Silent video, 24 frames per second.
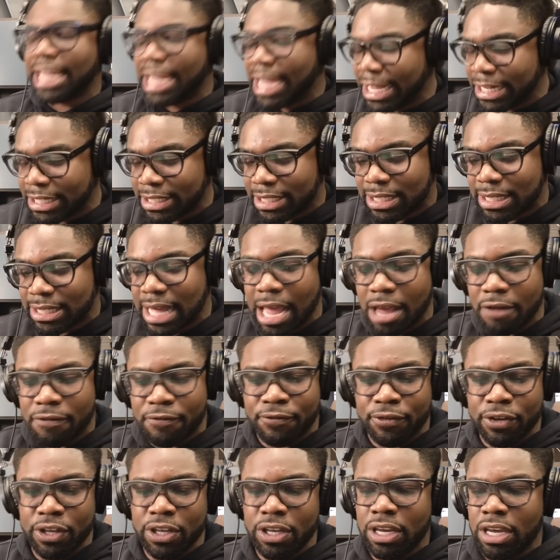kit's there
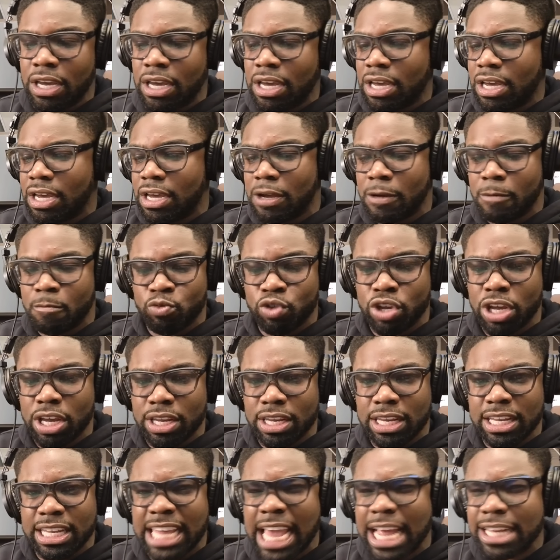for you, you,
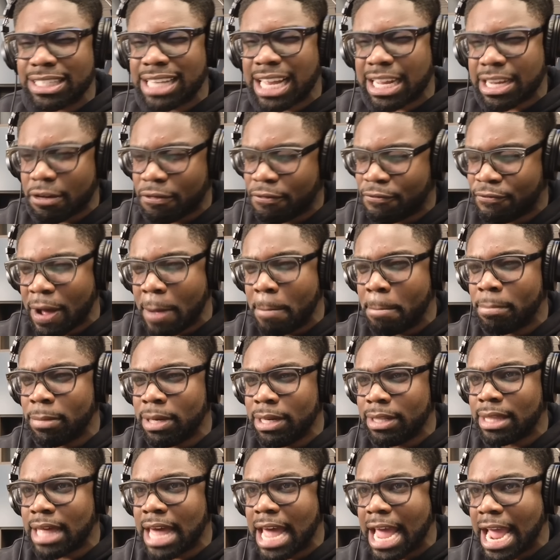you get like a
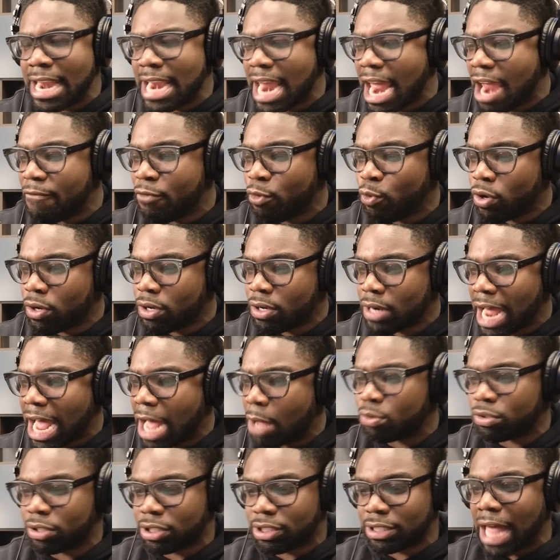family there, and everyone
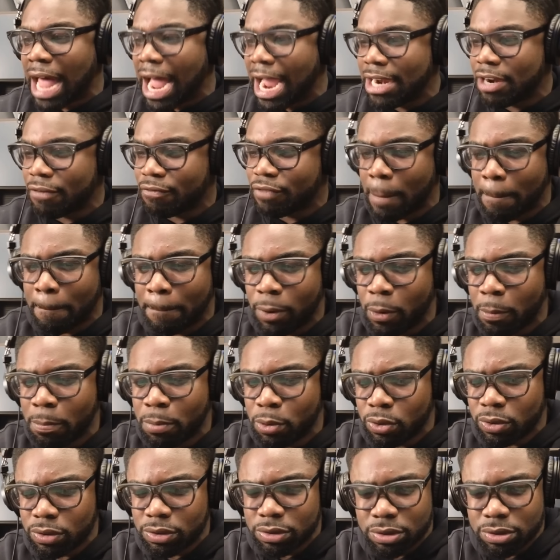outside of that
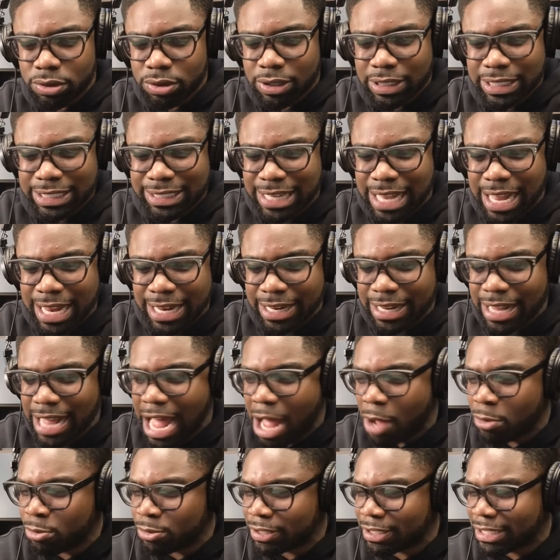bubble is like
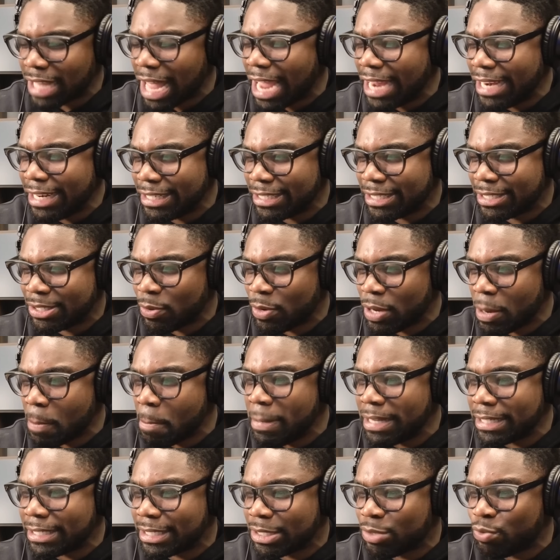outsiders. So you
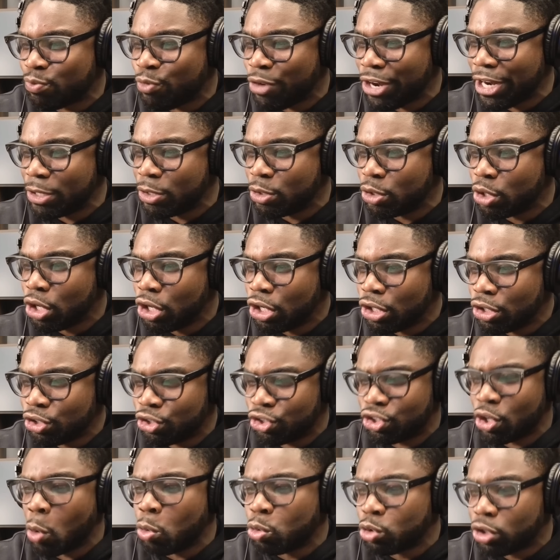miss the real
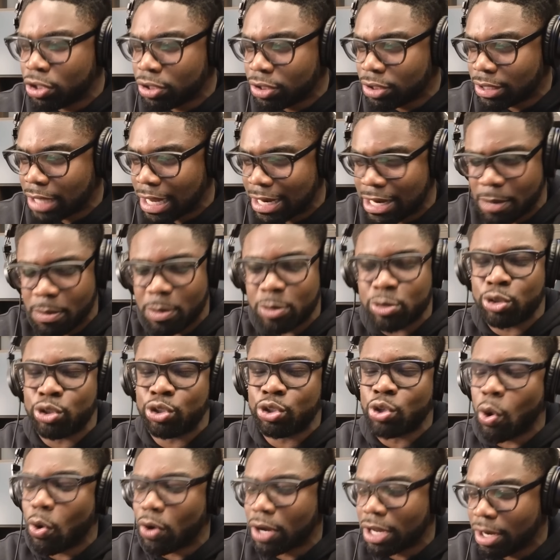social side. I'm not just
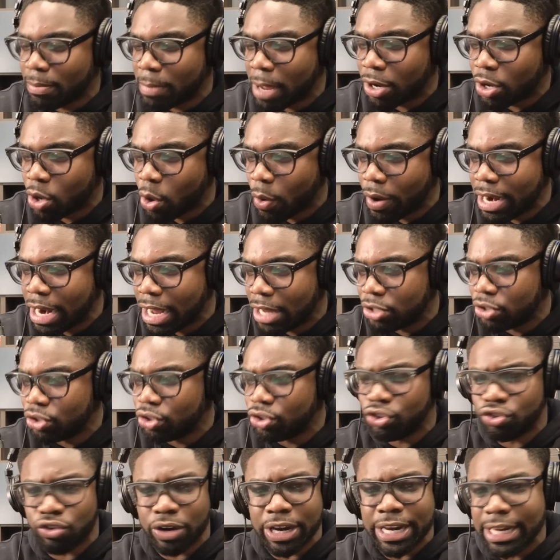talking about going out and
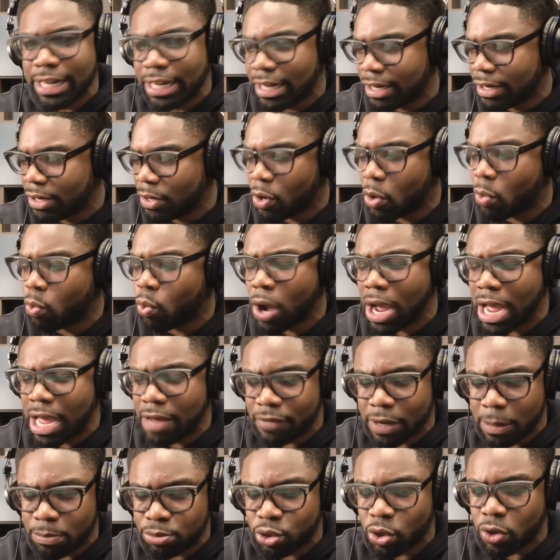drinking or
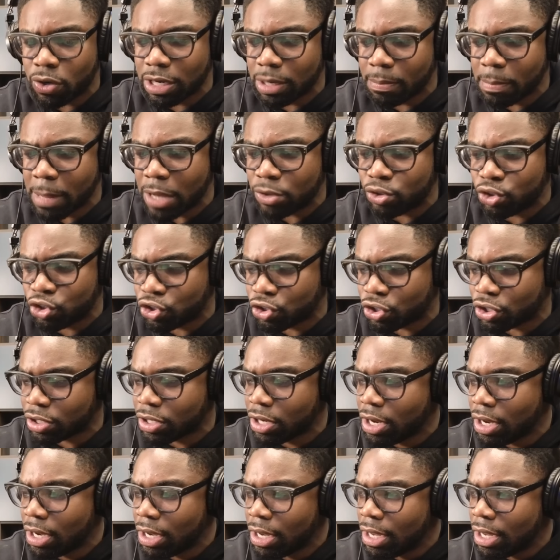whatever. I'm talking about just,